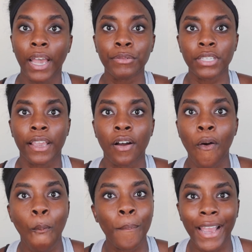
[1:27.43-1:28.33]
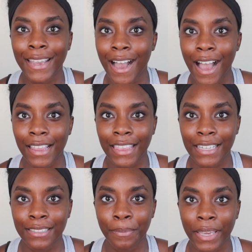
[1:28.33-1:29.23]
I was like, oh my God,
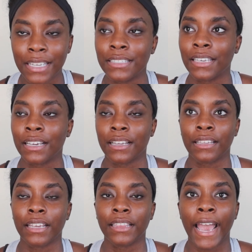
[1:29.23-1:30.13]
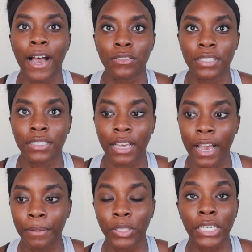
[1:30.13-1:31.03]
that's amazing. Like the houses
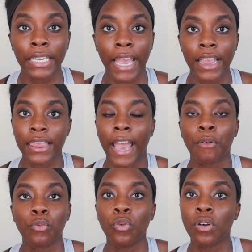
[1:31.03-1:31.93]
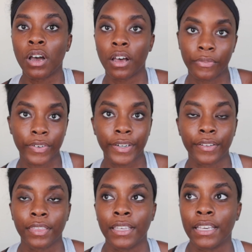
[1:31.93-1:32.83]
I'm looking at, that will
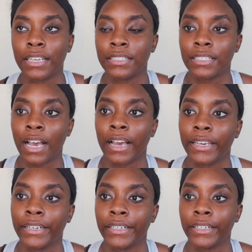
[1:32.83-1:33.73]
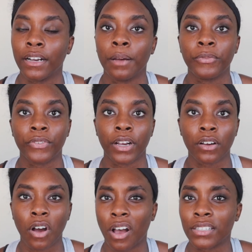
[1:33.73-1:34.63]
cover the entire
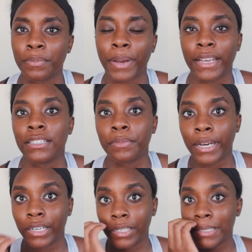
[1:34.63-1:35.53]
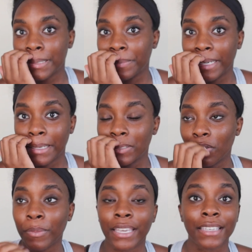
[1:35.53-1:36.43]
upfront cost minus my earnest money.
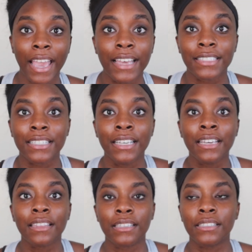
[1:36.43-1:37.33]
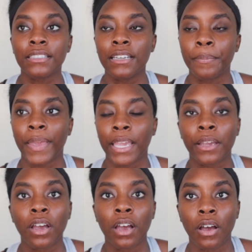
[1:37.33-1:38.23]
So I'm like, yes, this is gonna
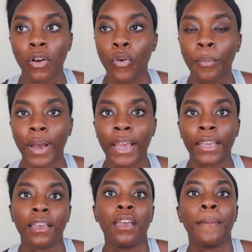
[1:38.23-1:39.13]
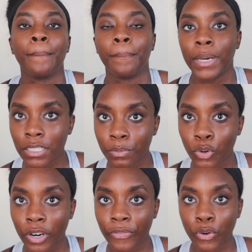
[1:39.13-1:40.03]
make home buying much
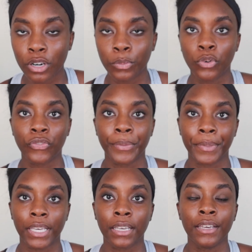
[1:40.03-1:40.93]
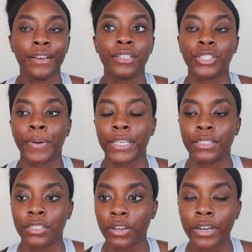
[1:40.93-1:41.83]
more affordable for me. So I
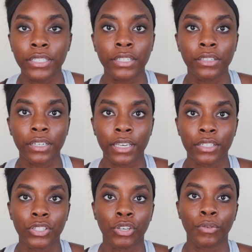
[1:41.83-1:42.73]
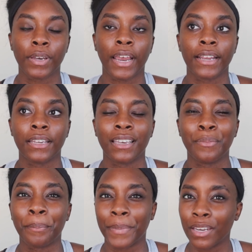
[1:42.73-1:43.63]
started to look into it. I
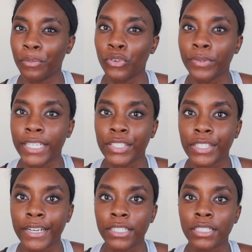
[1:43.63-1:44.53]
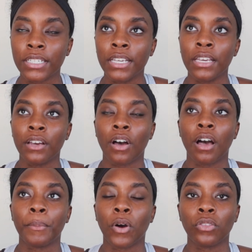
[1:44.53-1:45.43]
did minimal research
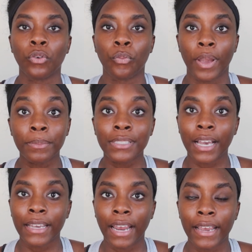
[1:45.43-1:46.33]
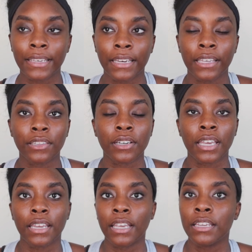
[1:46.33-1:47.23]
um, on the website. I didn't
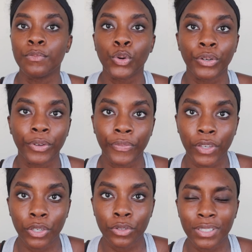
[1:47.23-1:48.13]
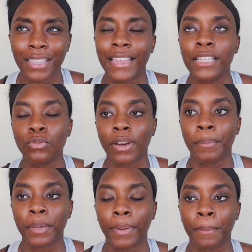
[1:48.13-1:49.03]
look at any more reviews. And that's what I
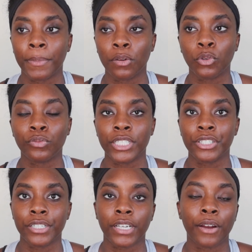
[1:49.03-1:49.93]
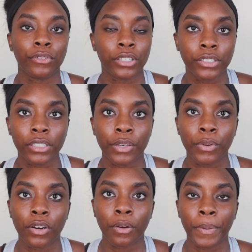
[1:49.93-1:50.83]
mean by minimal research. I literally
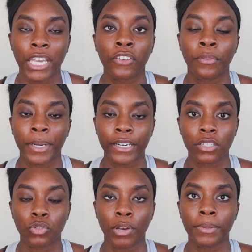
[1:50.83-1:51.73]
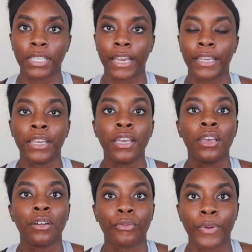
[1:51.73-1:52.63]
went on Bank of America's website,
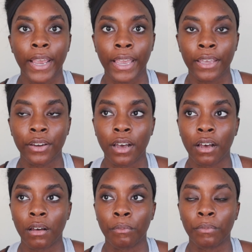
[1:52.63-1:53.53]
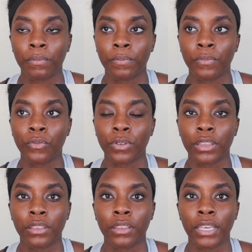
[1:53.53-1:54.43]
read um,
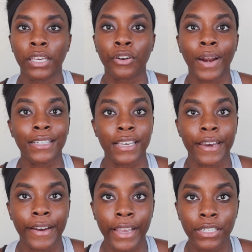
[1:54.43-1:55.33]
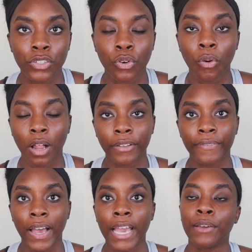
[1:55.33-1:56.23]
the criteria to
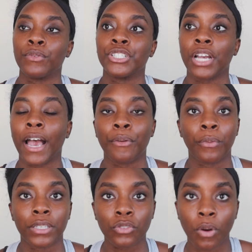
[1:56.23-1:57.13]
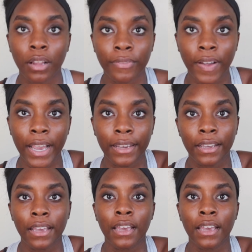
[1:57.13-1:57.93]
qualify, which I was qualified.